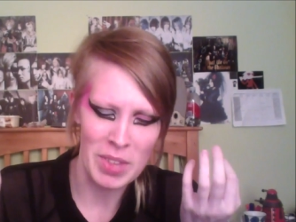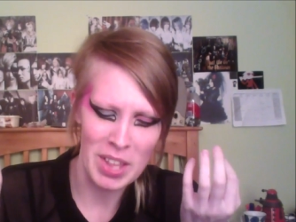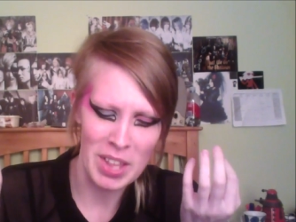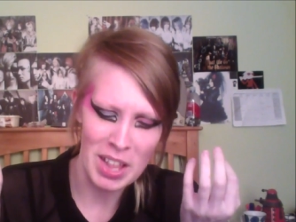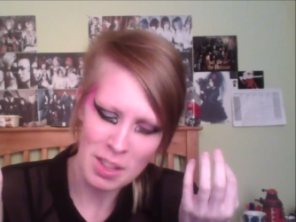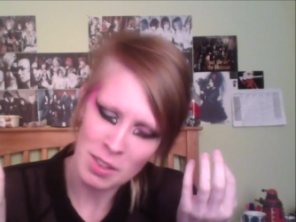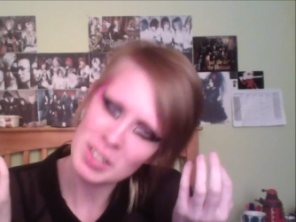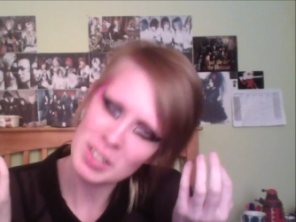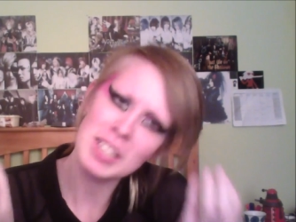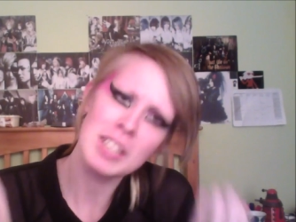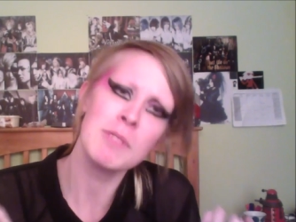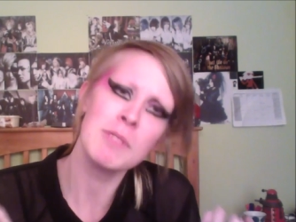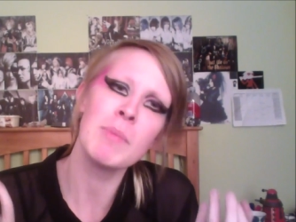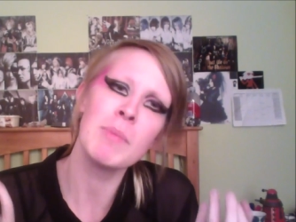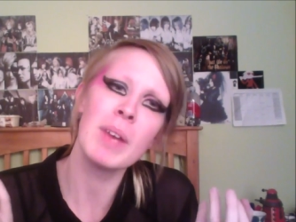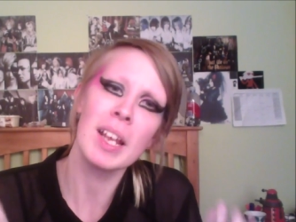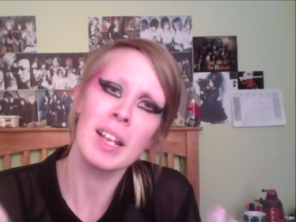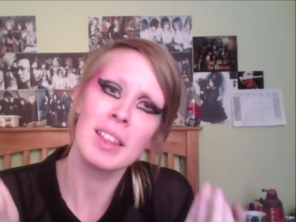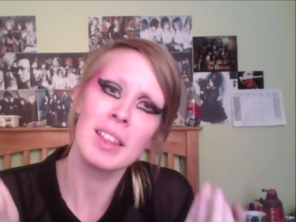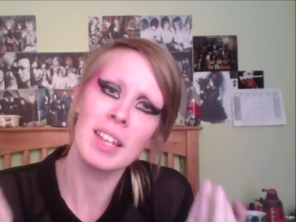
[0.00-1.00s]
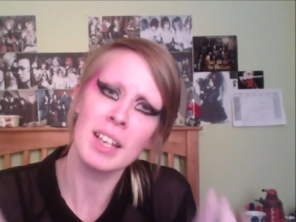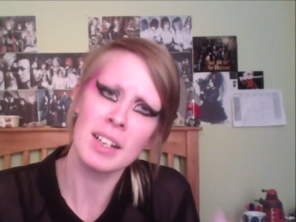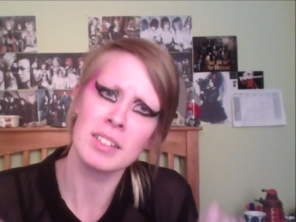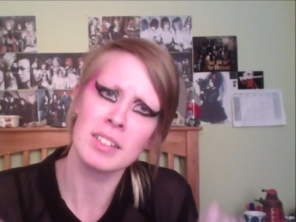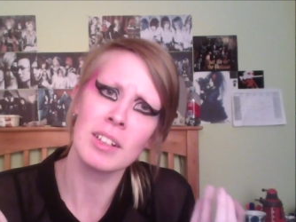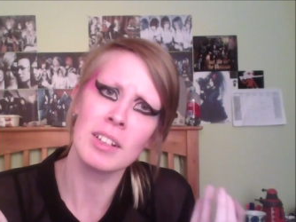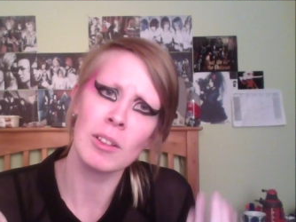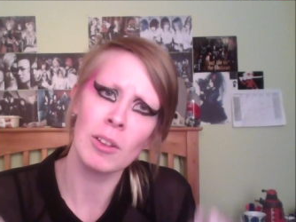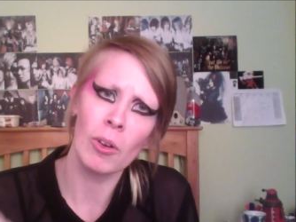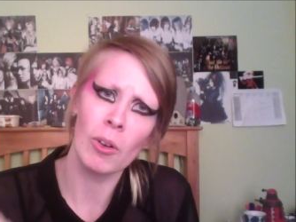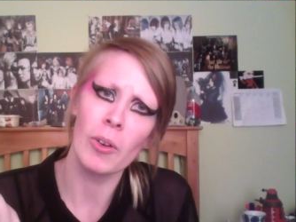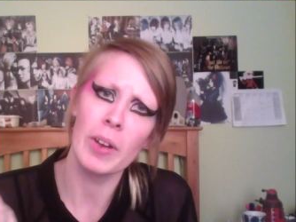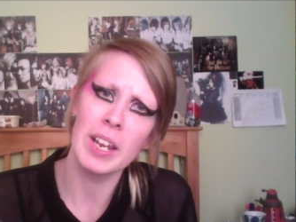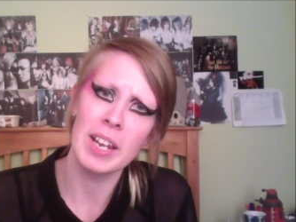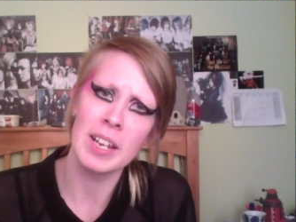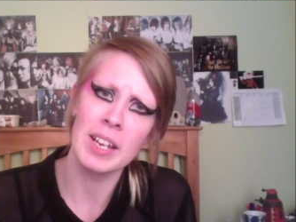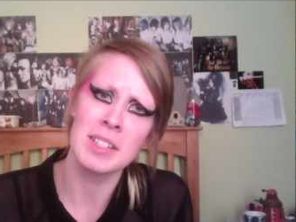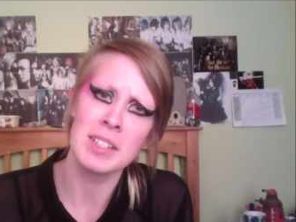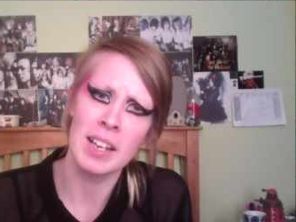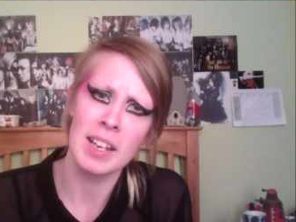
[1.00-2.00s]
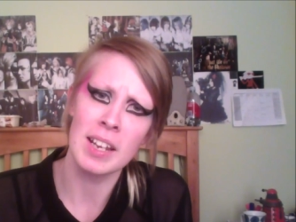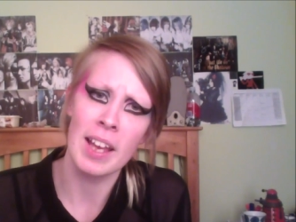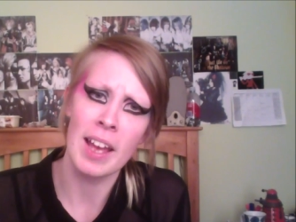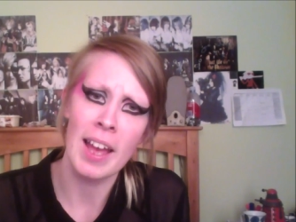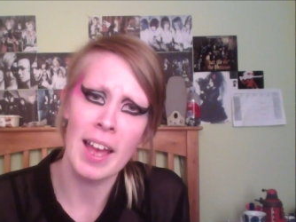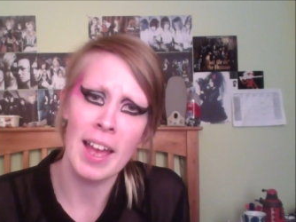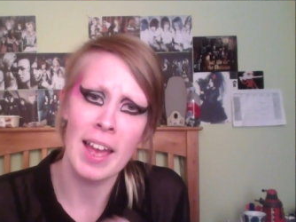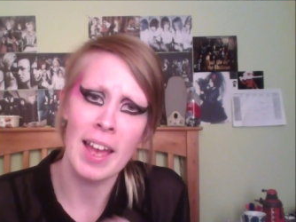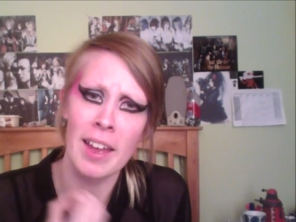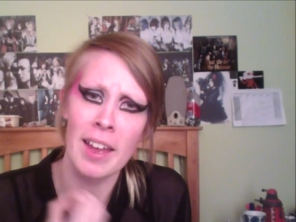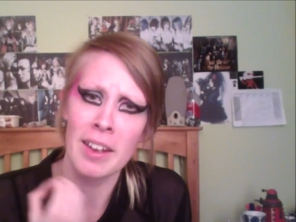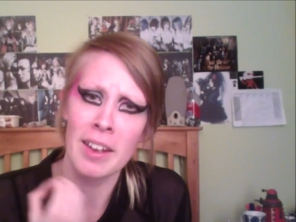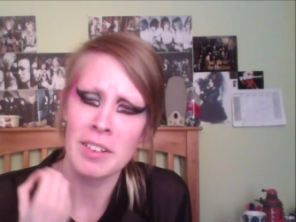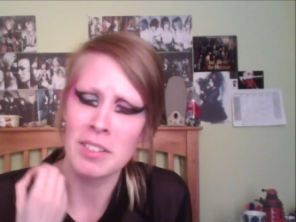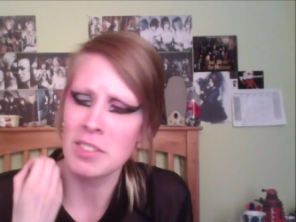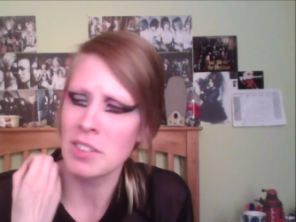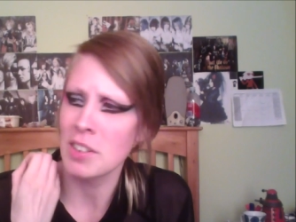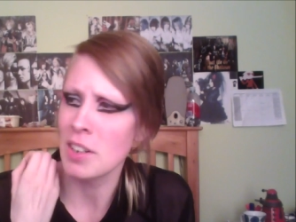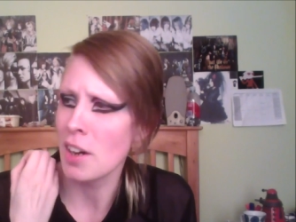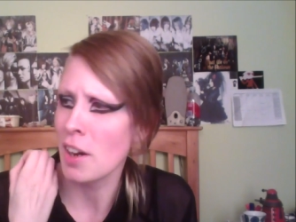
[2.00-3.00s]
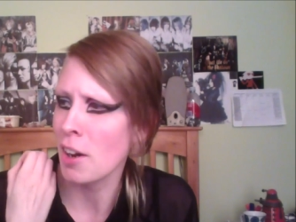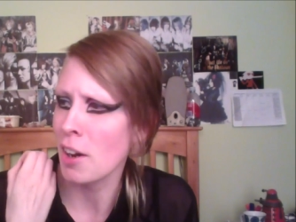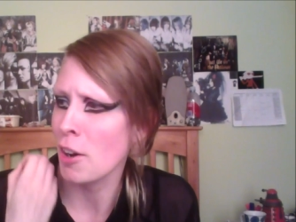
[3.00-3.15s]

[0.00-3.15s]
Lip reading: It did make things a lot easier, and